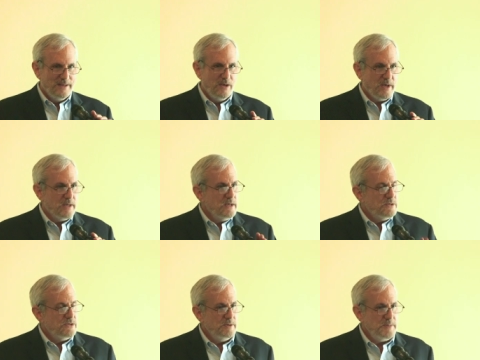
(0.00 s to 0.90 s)
Okay.
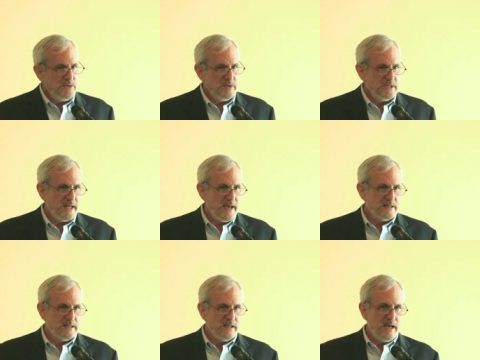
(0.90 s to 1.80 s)
So Dimitri's
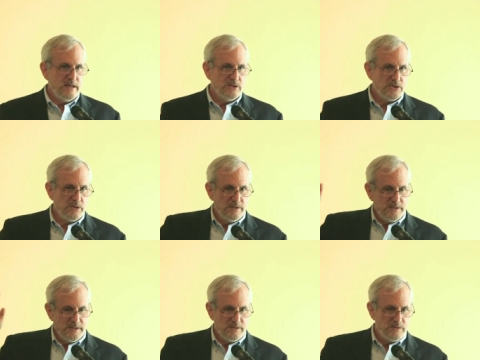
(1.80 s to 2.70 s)
last slide showed, he
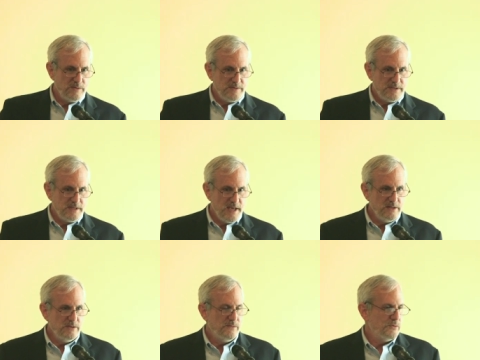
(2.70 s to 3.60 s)
said, sort of at the
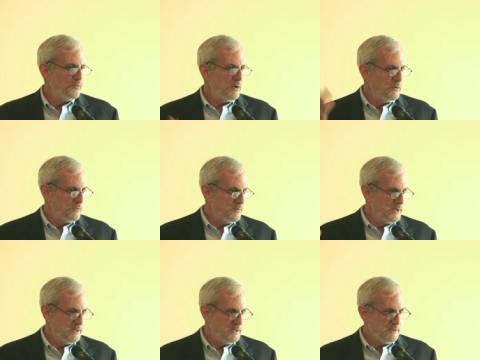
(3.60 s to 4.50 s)
end of the road,
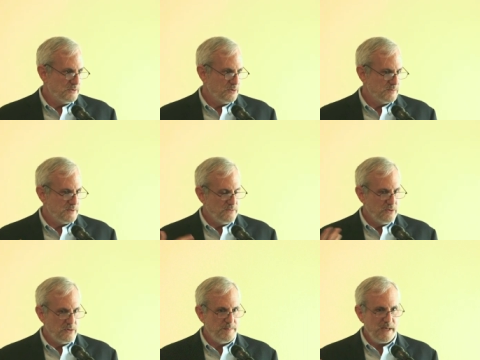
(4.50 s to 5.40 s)
really, in terms of
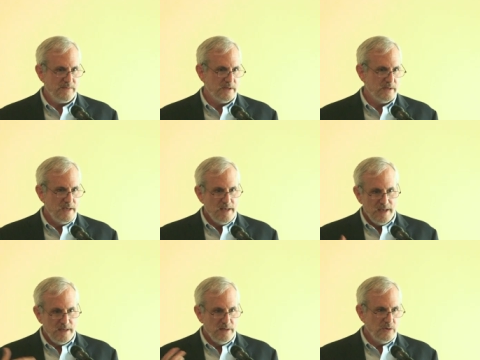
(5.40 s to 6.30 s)
Europe having
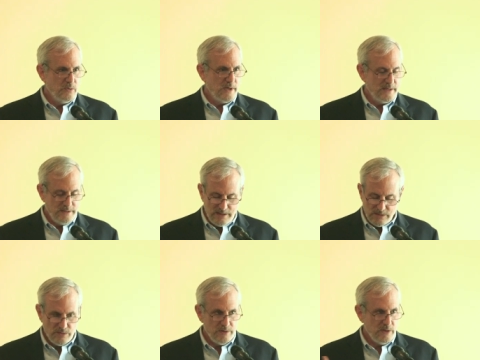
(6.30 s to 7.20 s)
any new
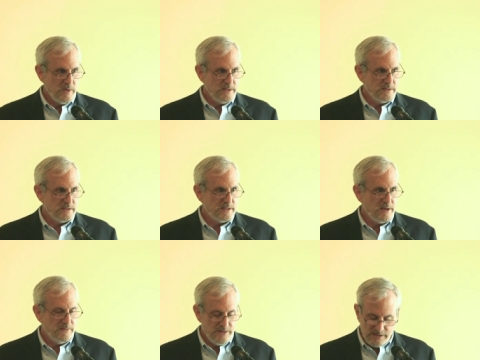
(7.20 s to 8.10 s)
ideas or any ways to
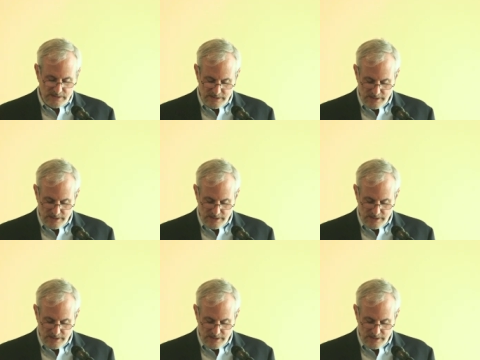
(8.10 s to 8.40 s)
solve this.